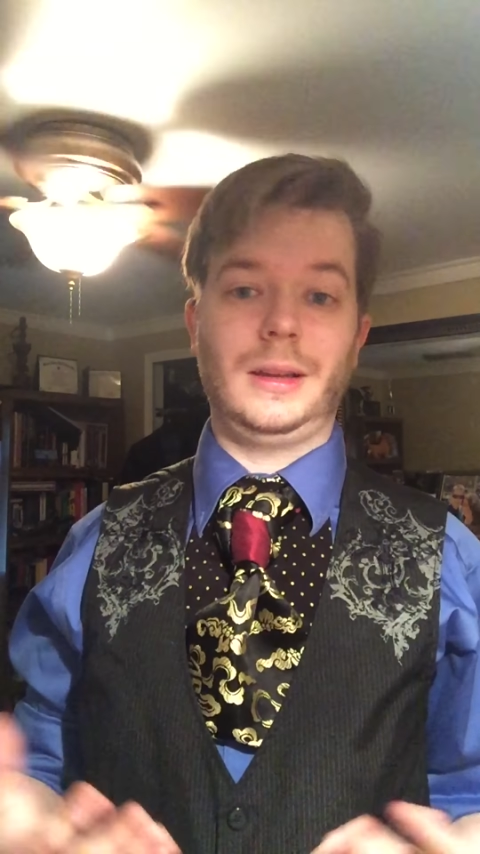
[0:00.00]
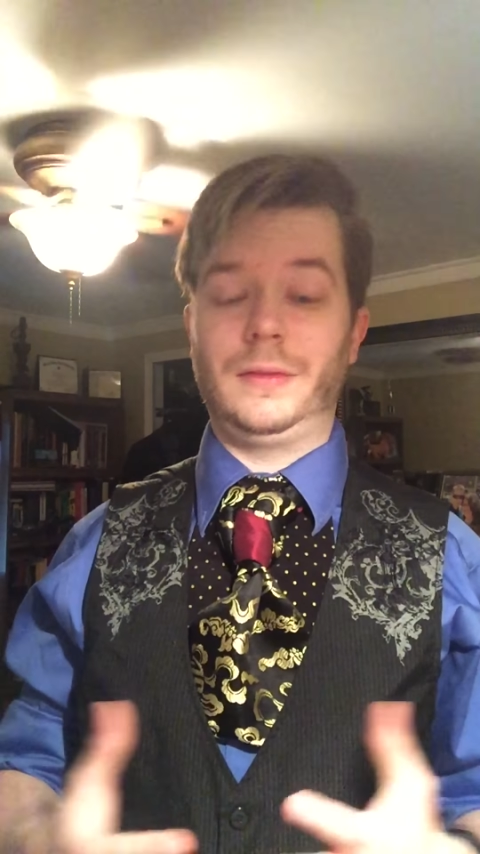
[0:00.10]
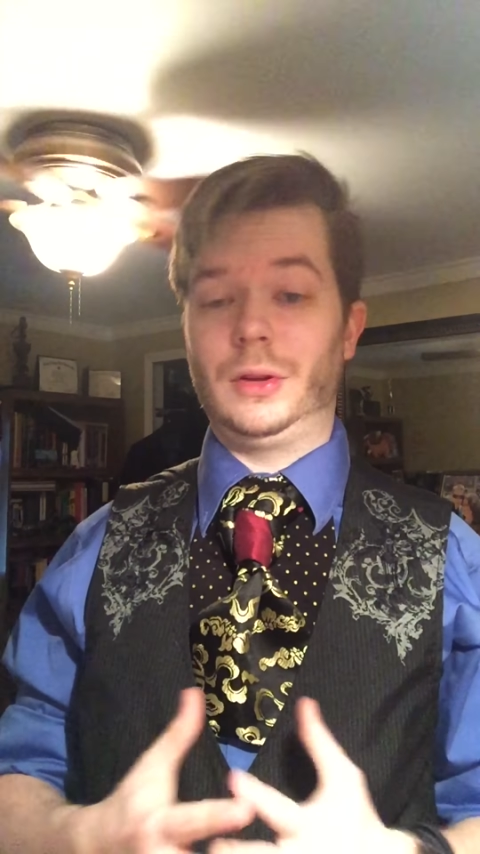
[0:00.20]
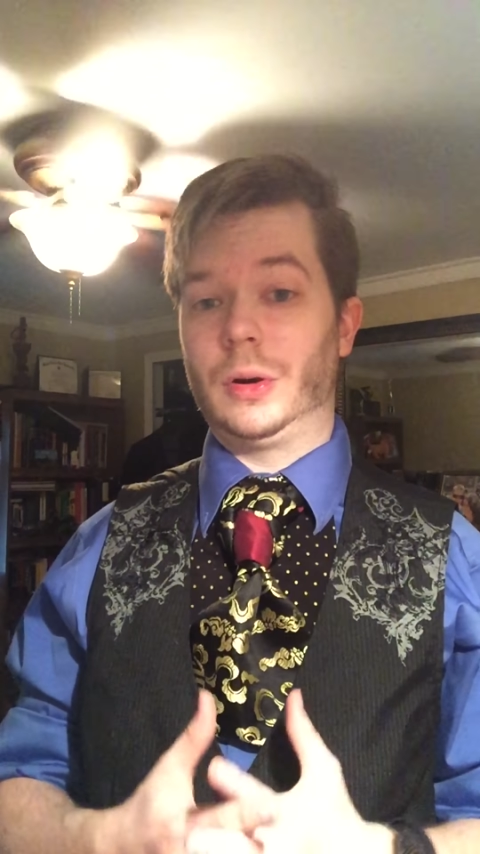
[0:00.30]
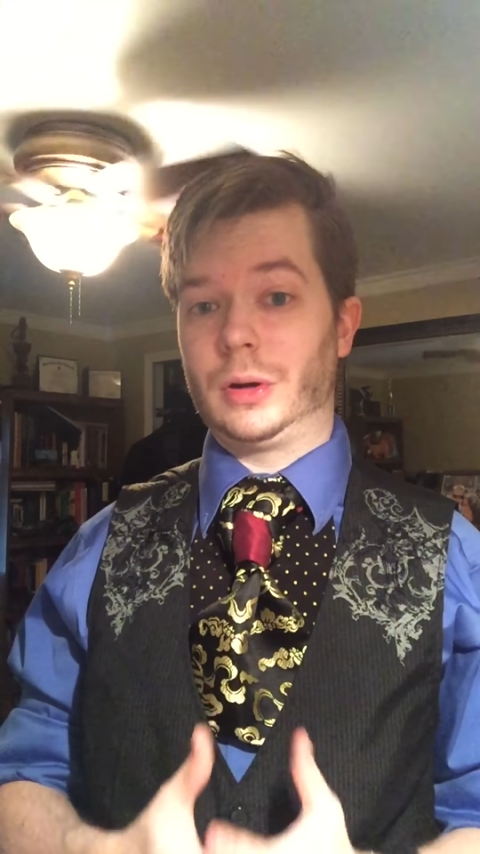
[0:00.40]
if
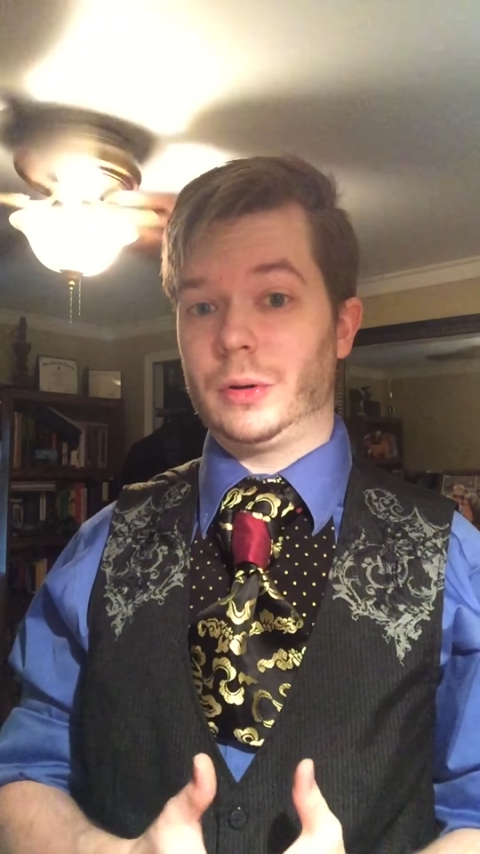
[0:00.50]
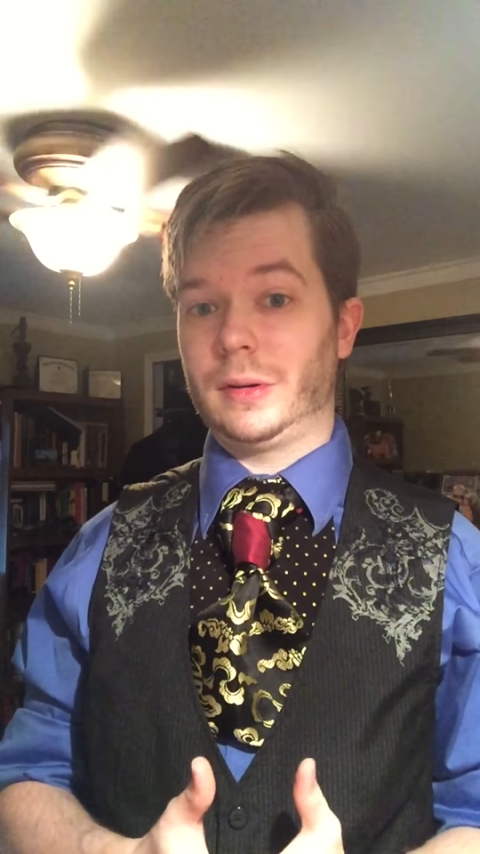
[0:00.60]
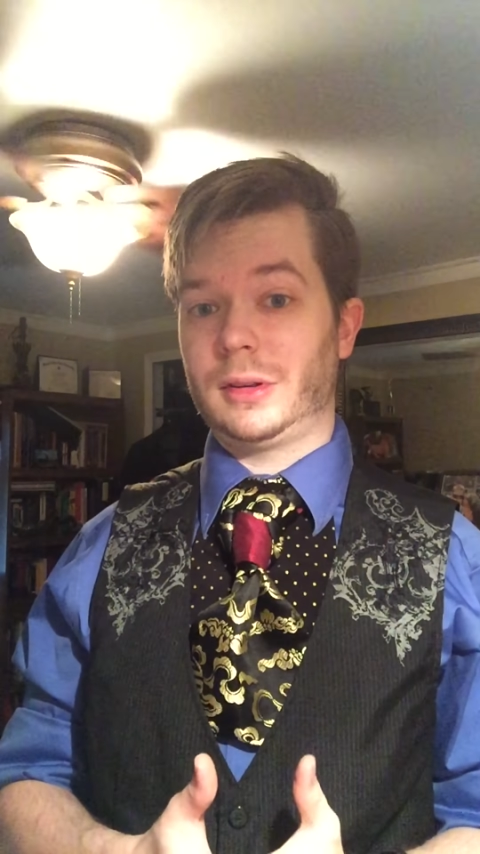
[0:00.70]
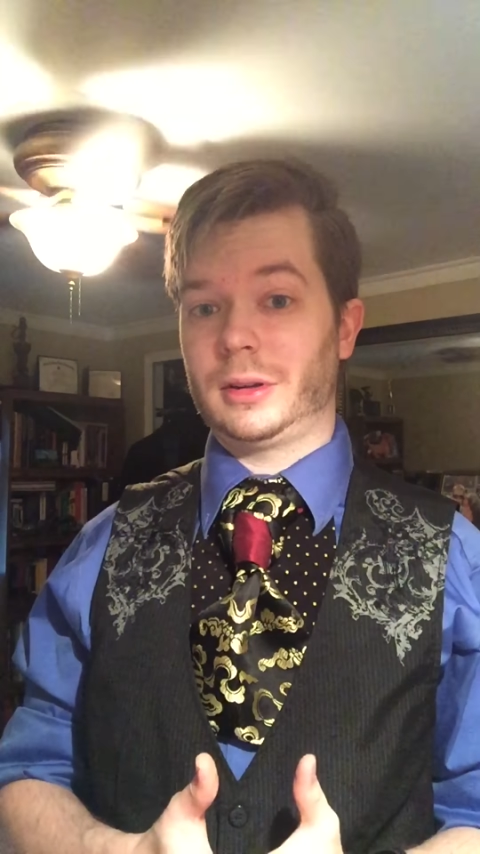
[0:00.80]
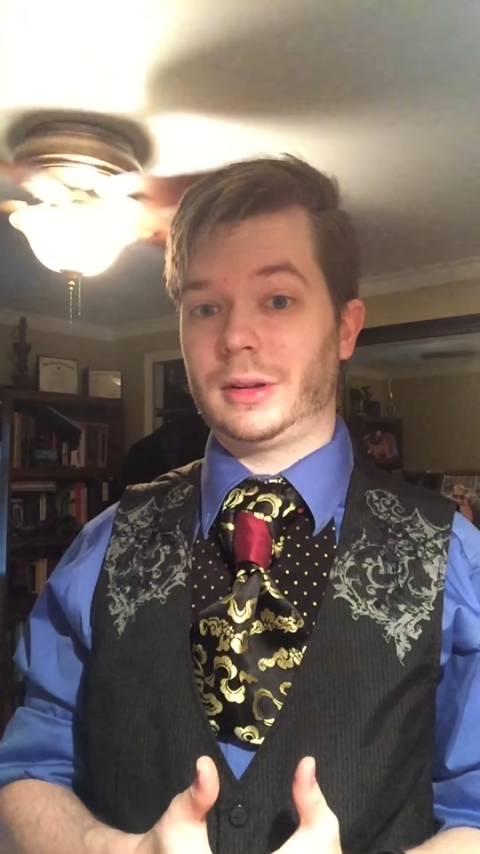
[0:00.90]
you don't own a
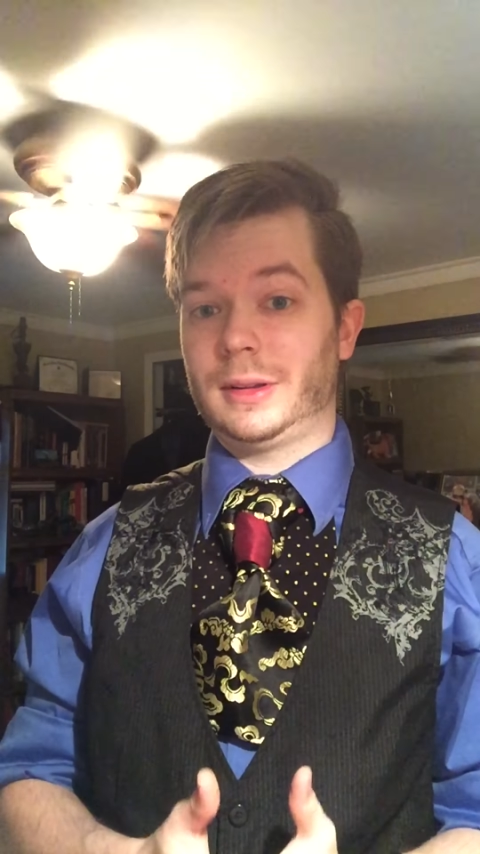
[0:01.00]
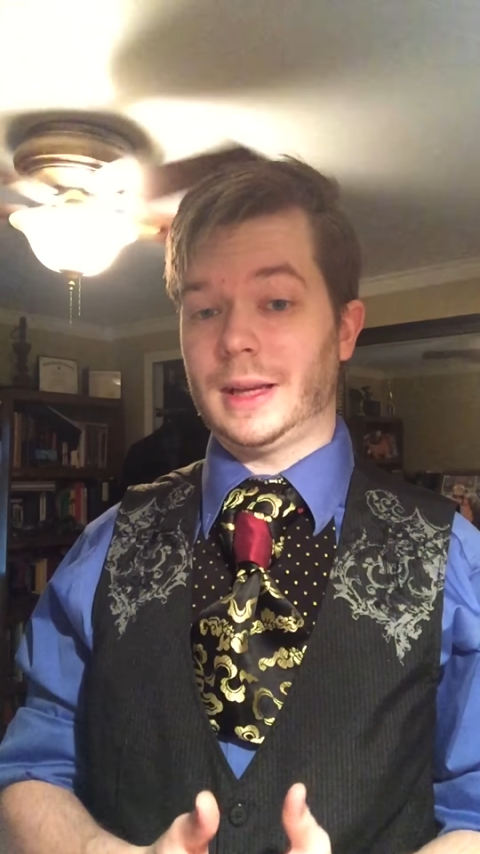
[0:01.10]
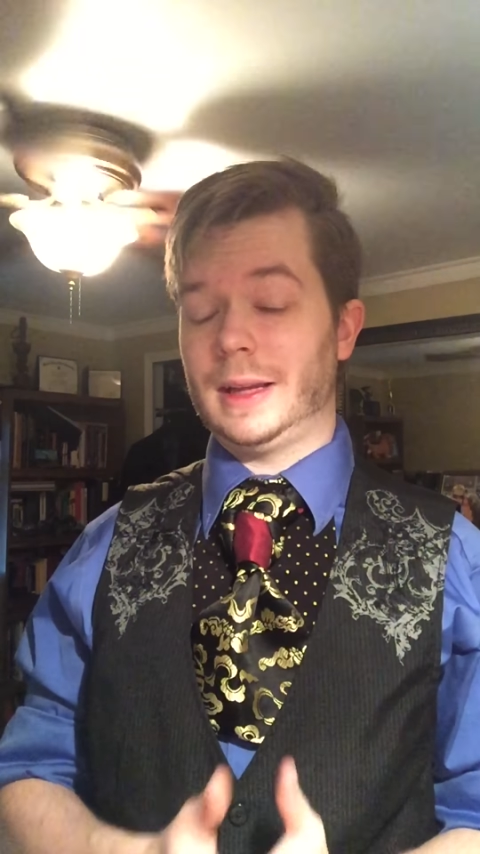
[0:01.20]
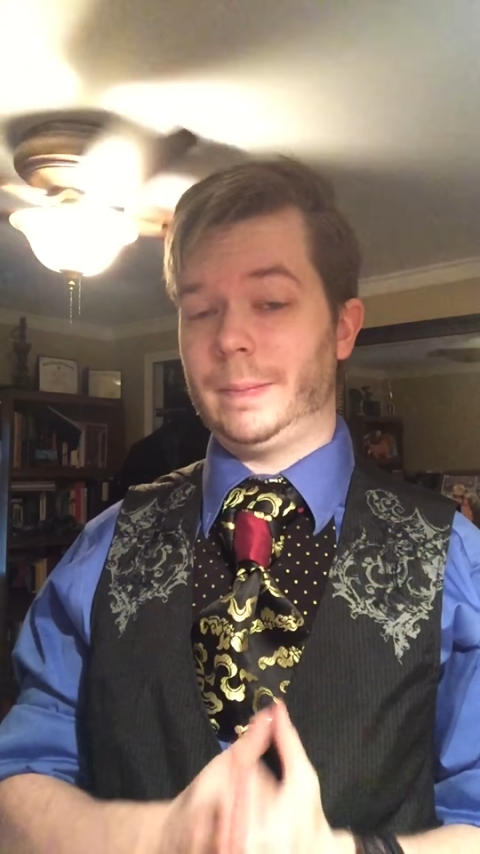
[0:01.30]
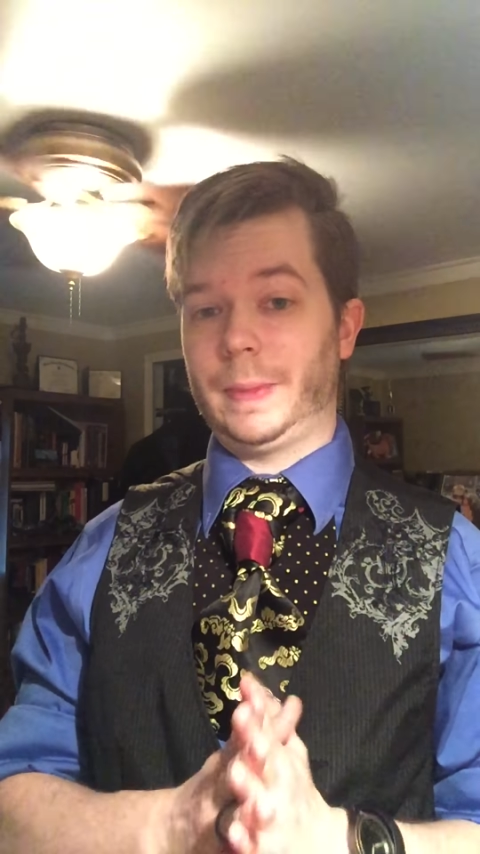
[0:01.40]
Sterling Scott,